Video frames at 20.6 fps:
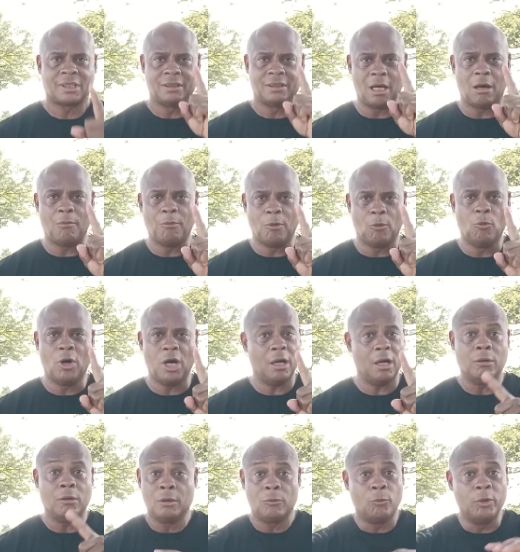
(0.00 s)
Number
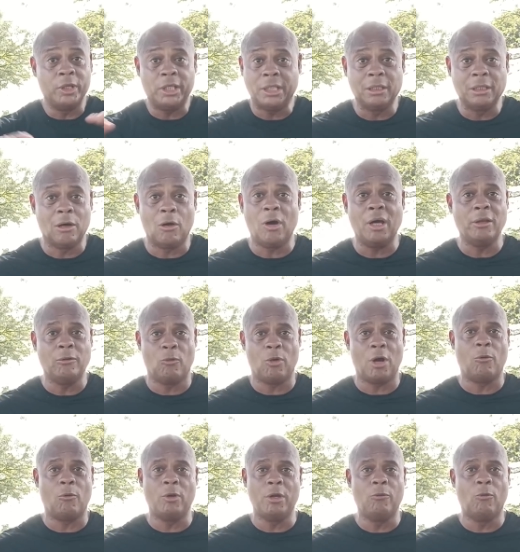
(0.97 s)
one, we can go
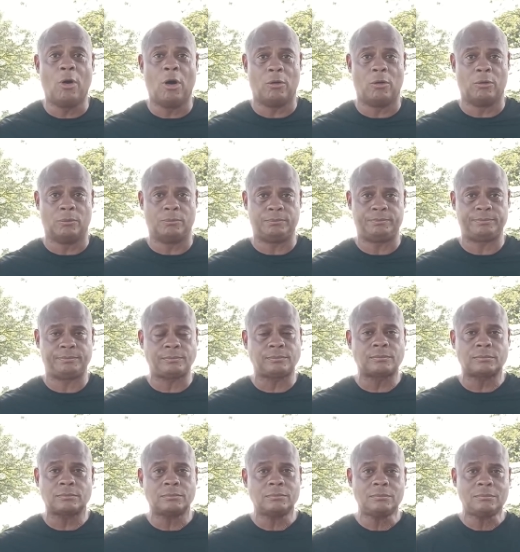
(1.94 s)
anywhere we want.
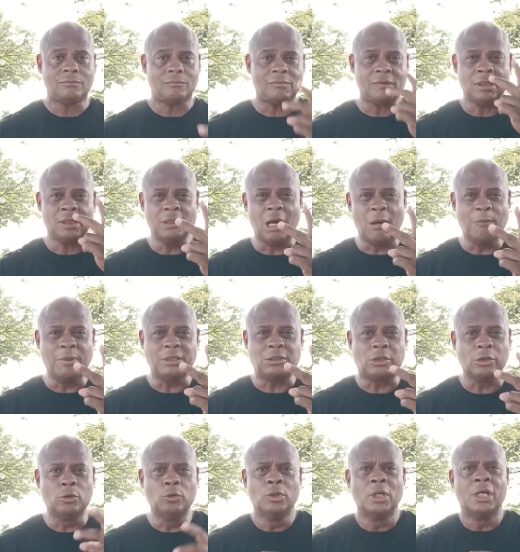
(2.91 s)
Number
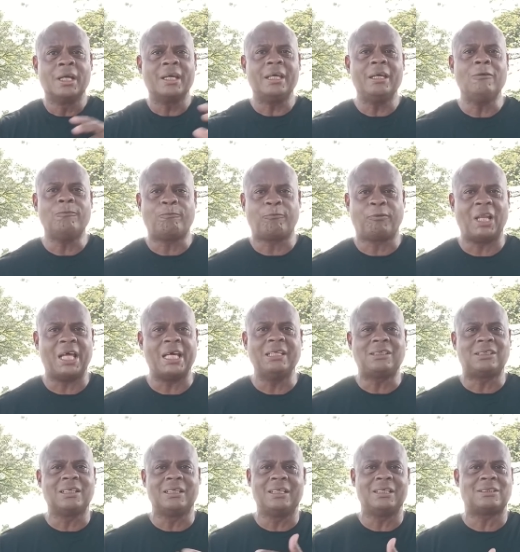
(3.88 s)
two,
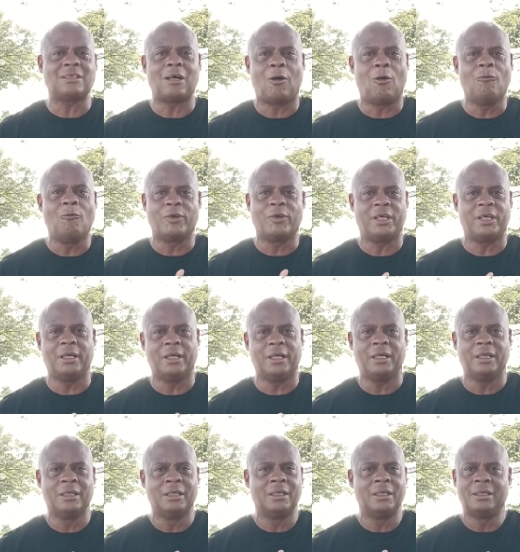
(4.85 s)
inflation is over
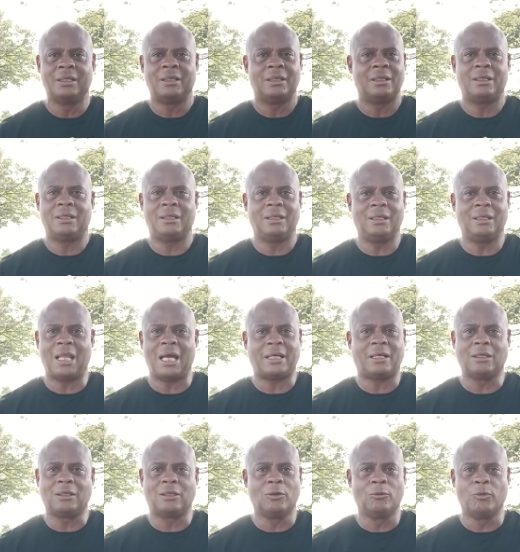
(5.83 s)
here
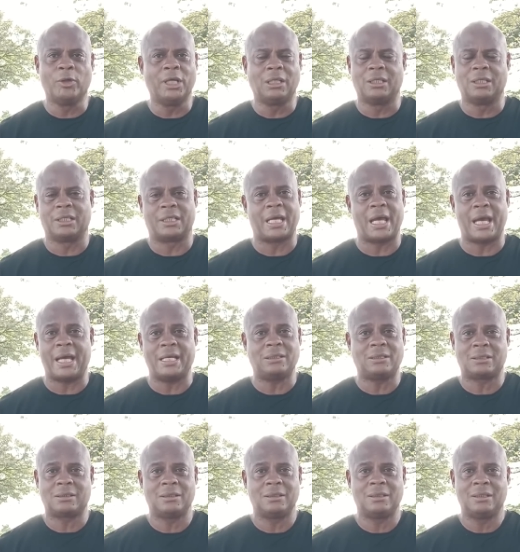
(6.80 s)
like a gorilla,
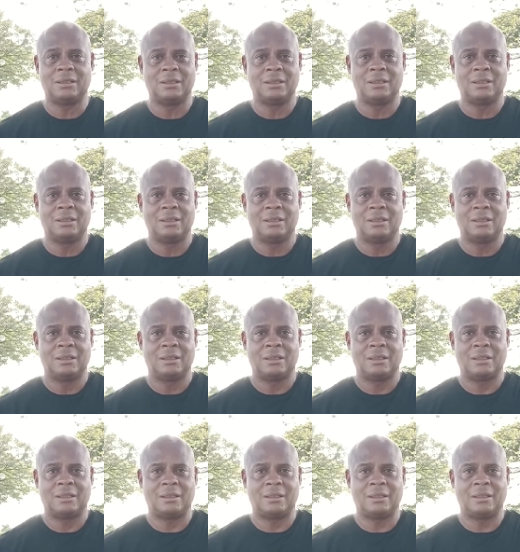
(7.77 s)
guys.
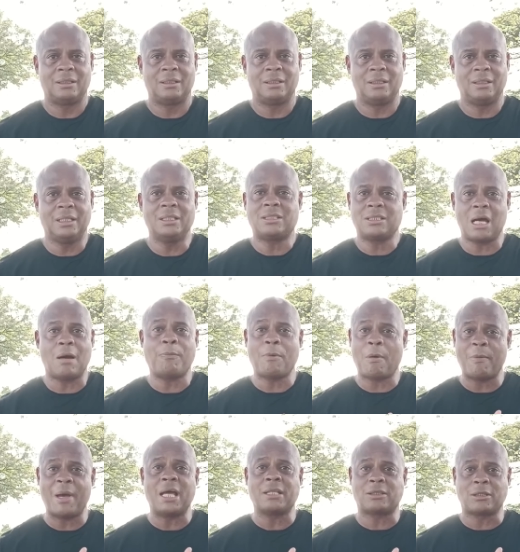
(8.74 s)
It's up
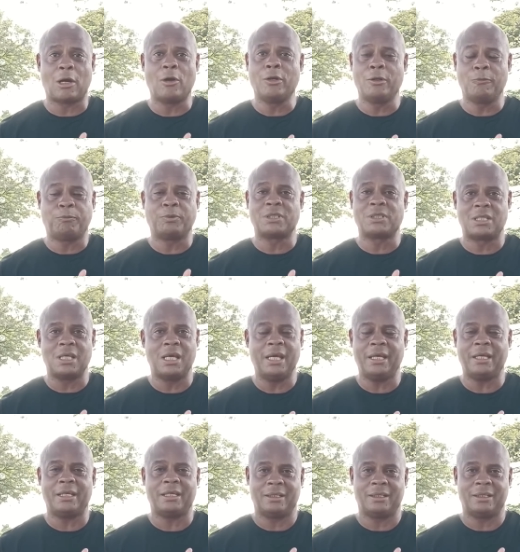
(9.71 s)
about 30%.